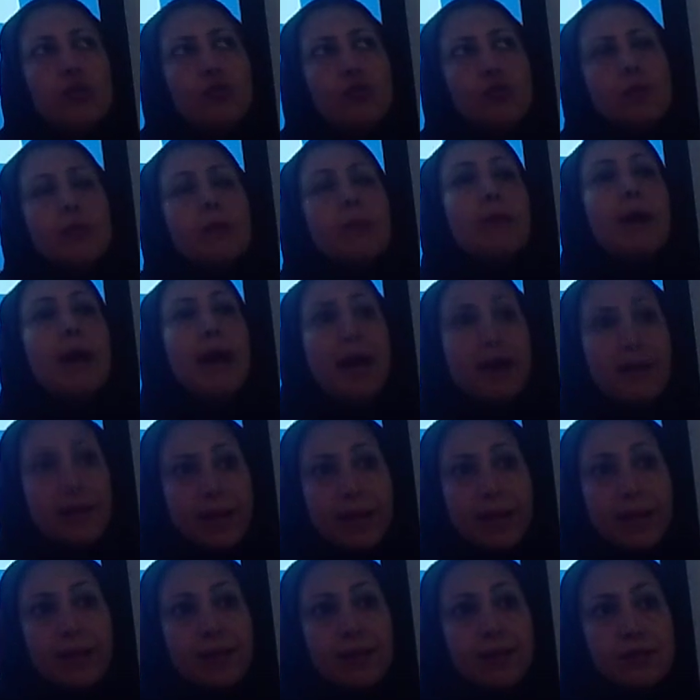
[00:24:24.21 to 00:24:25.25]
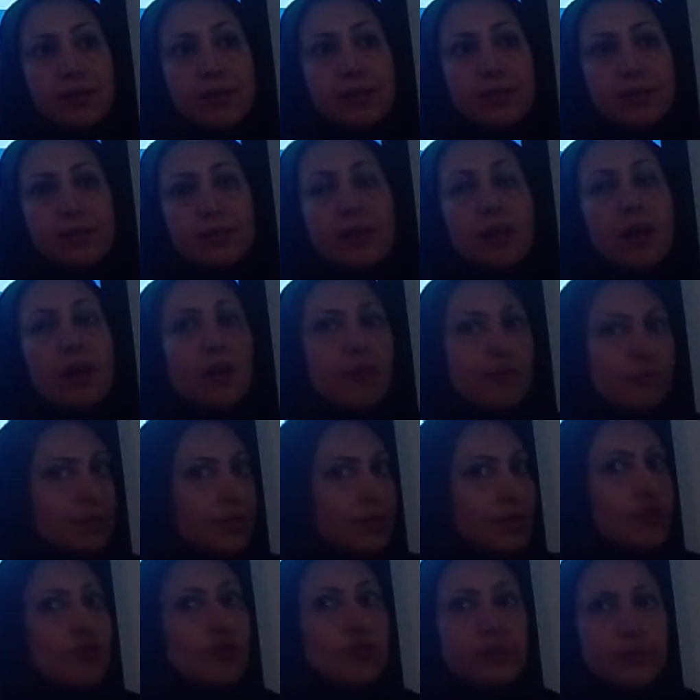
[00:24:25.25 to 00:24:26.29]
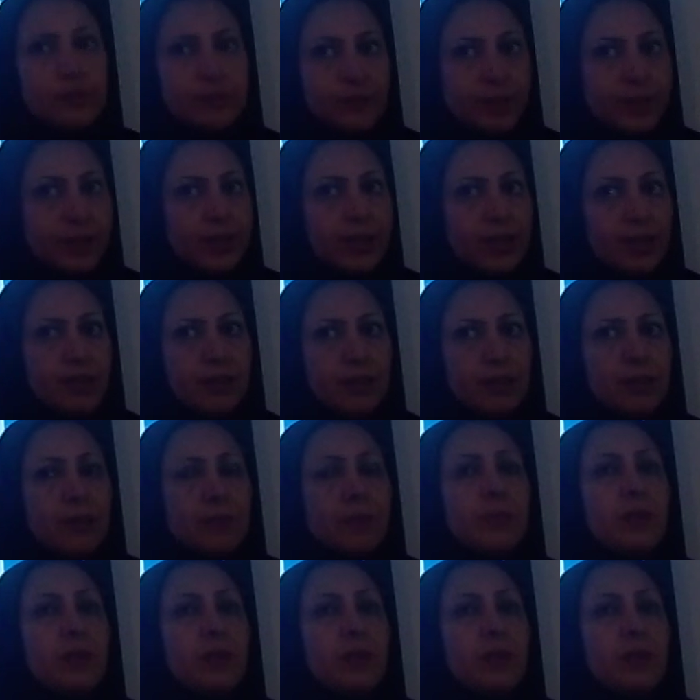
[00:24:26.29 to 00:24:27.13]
to the parents of these children